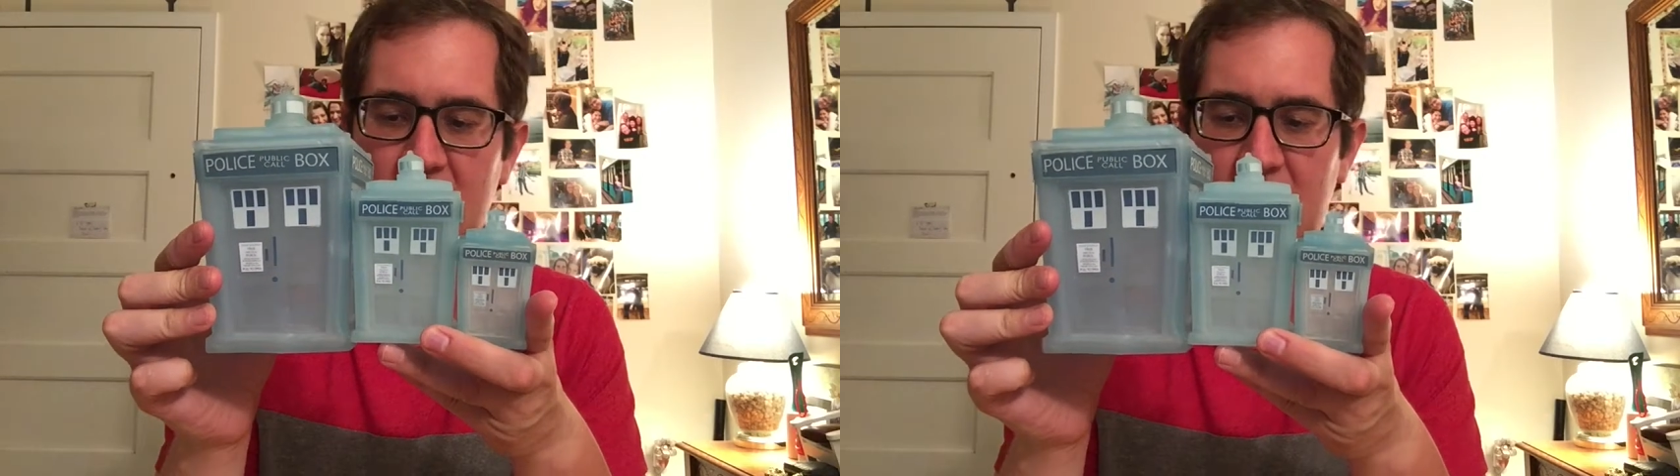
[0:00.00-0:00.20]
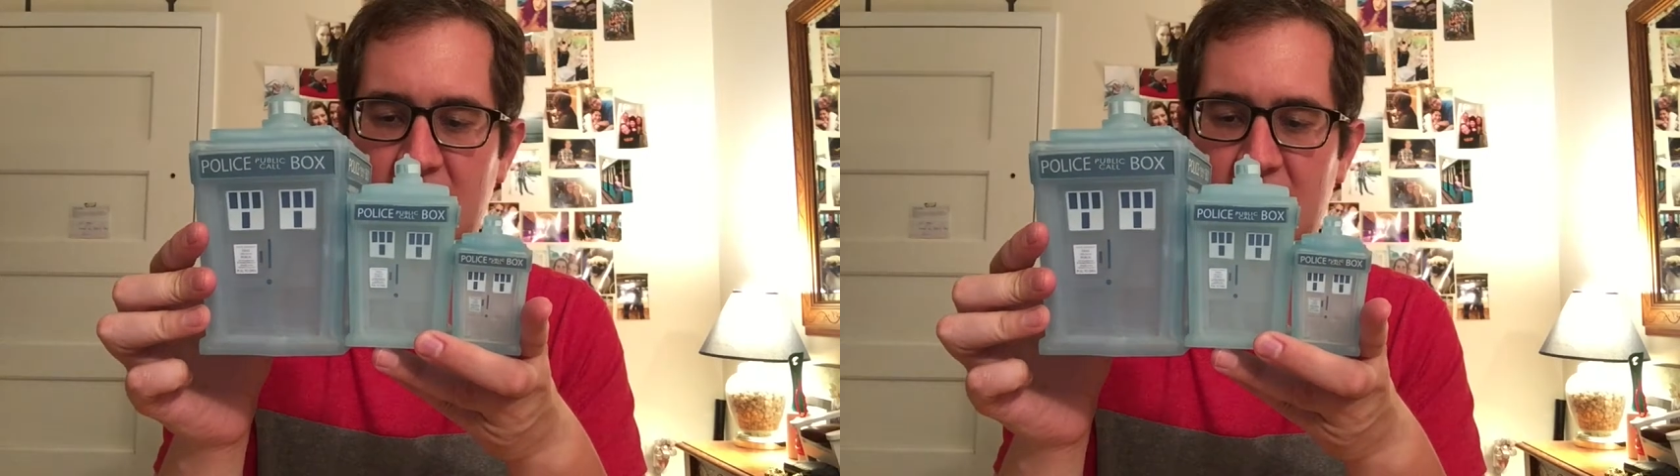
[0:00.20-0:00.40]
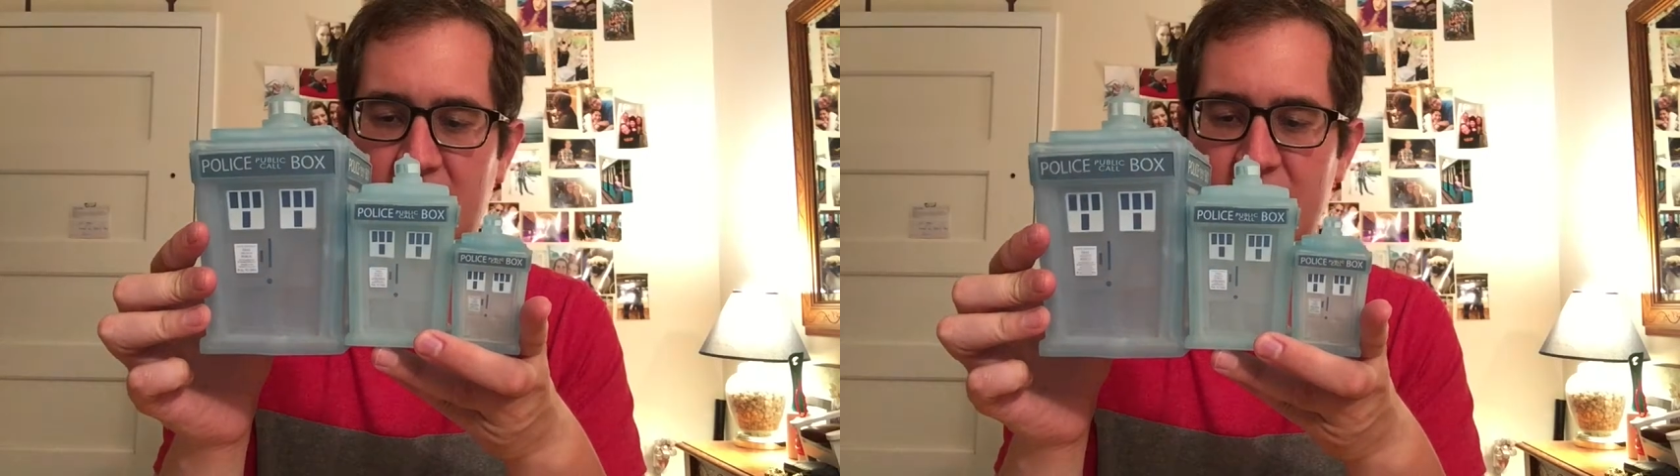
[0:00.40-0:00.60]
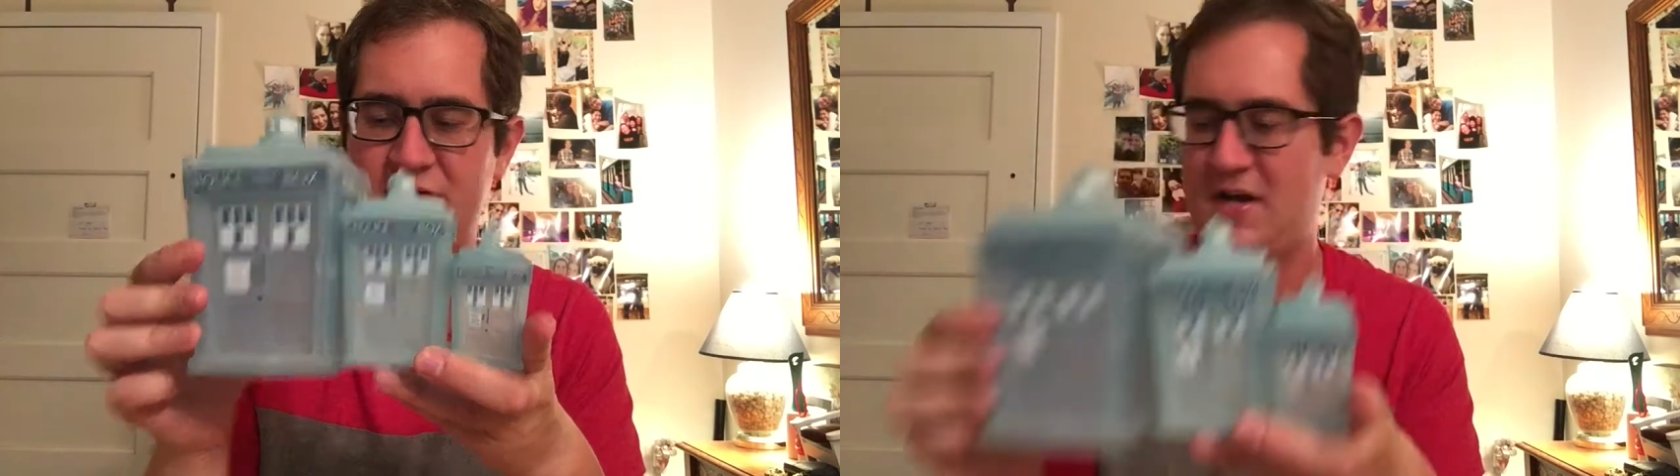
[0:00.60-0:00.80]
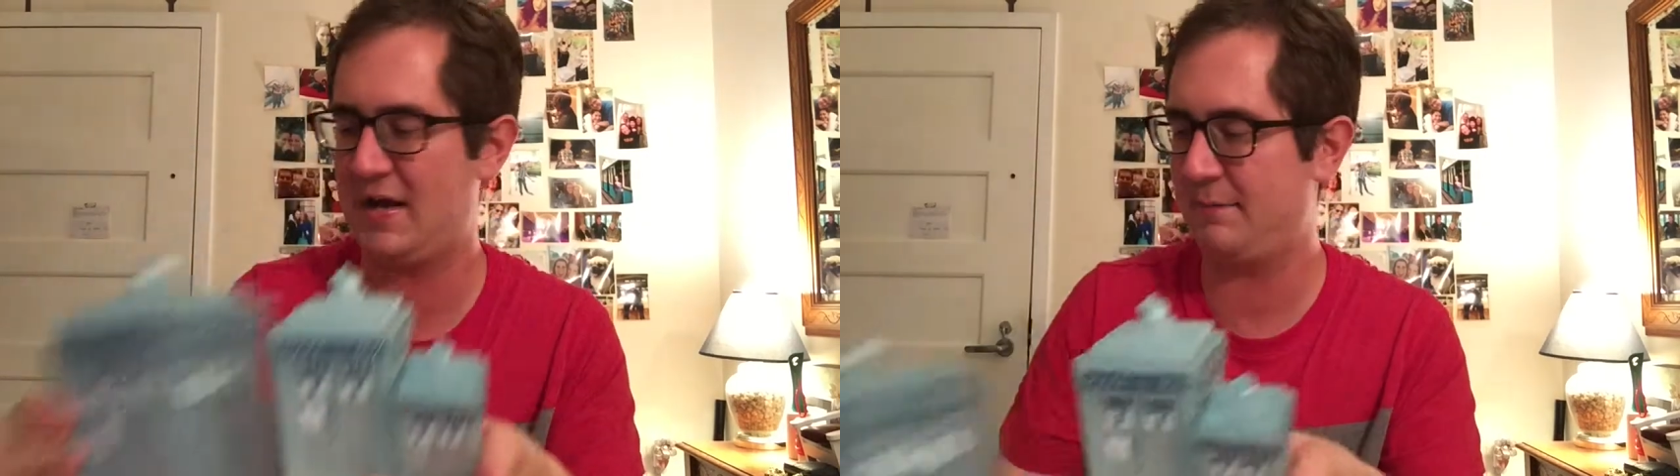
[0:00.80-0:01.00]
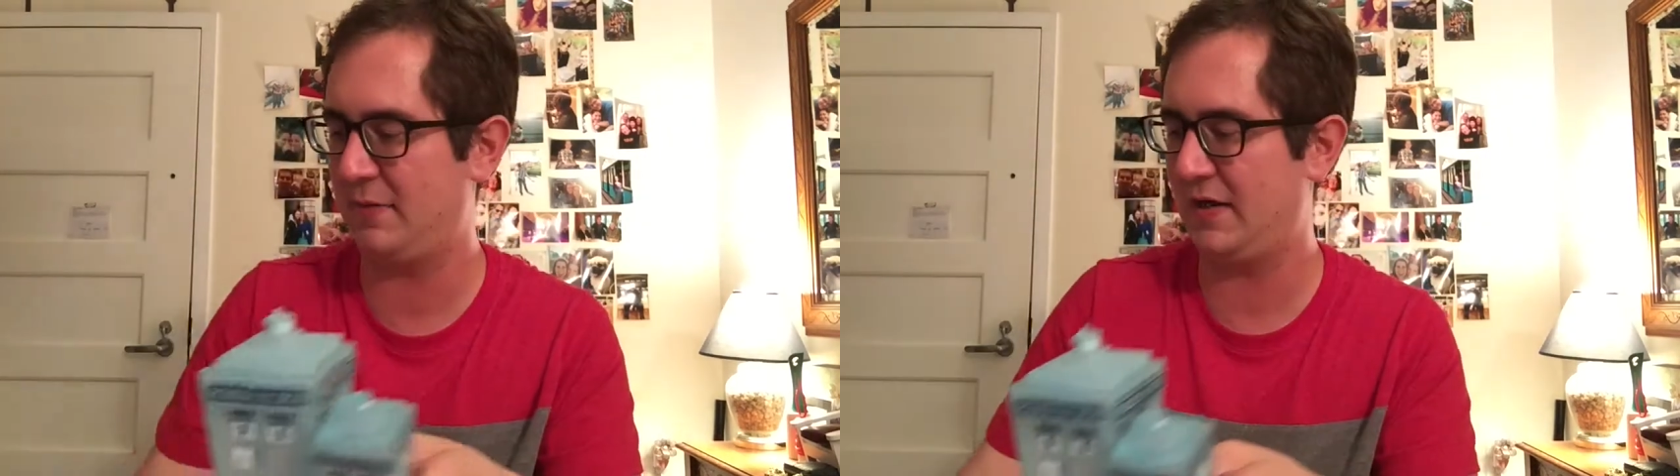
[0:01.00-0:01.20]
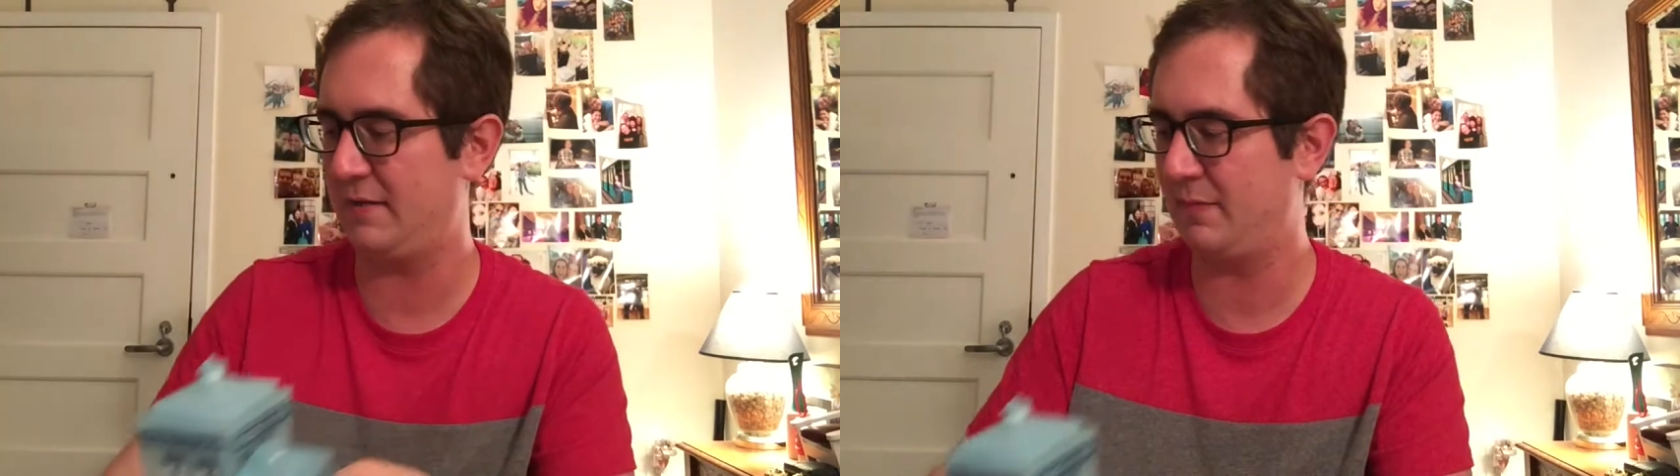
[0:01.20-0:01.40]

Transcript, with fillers: Uh, good job by,